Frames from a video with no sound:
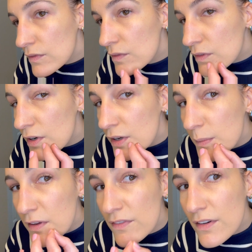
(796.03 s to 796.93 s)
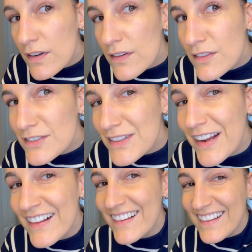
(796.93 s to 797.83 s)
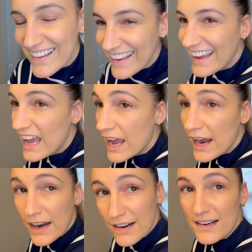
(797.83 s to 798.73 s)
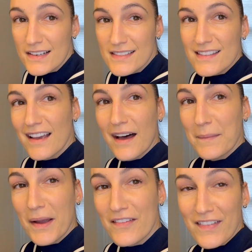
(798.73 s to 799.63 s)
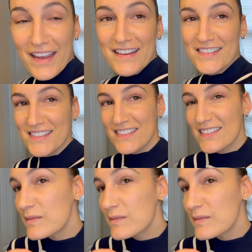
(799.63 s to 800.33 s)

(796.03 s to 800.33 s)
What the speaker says: Why am I finding all these little hairs on my face?